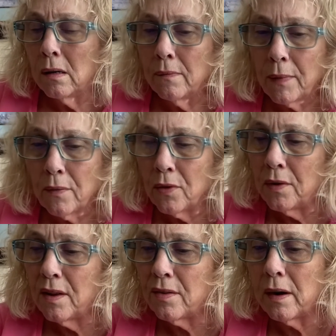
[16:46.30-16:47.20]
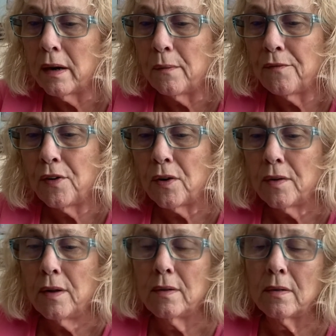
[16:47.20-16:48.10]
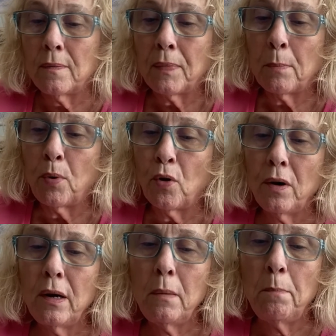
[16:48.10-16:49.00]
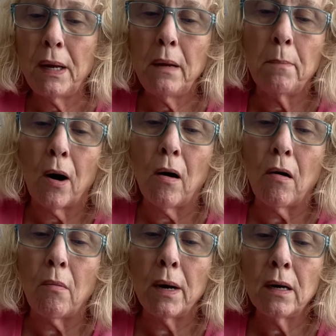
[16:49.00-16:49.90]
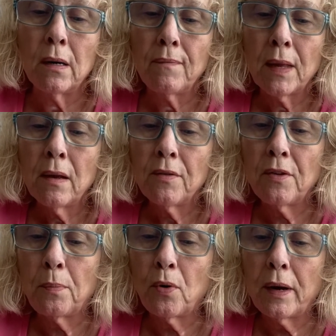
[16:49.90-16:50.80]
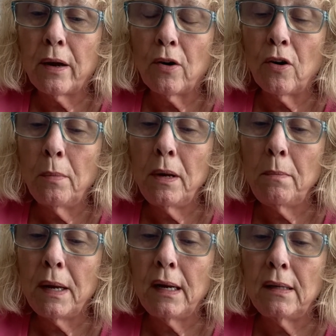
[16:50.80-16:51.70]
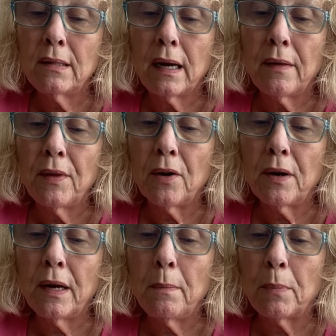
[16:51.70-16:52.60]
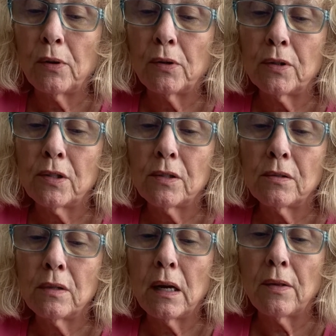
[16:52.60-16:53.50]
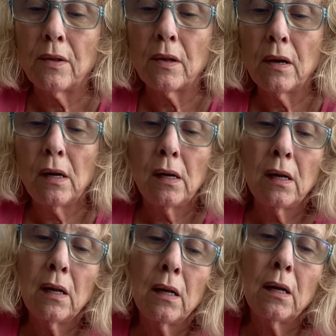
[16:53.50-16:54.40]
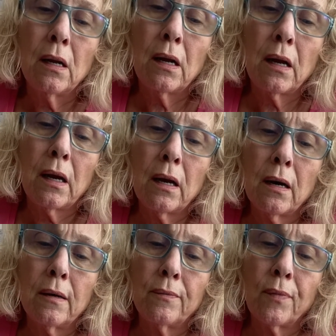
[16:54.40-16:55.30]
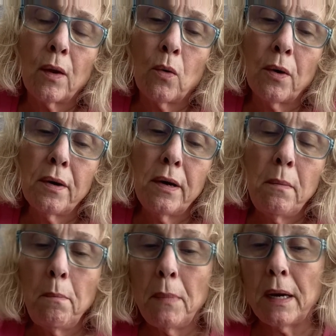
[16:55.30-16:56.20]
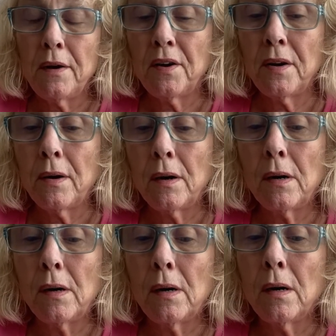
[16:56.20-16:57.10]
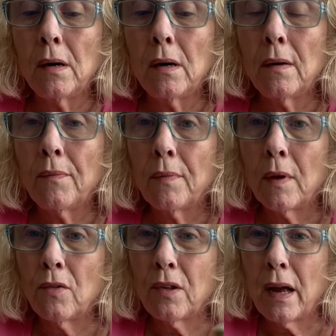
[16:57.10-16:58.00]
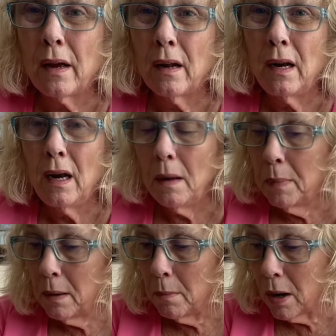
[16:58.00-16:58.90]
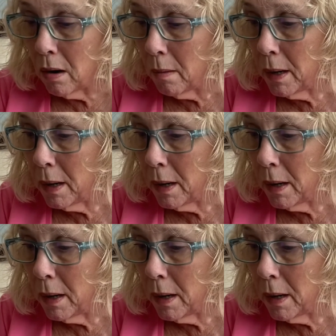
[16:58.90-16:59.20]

I'll do this side first. This Portland Bee Balm, supporting urban bees and their keepers. It's a uh, Oregon mint. Looks like lip balm.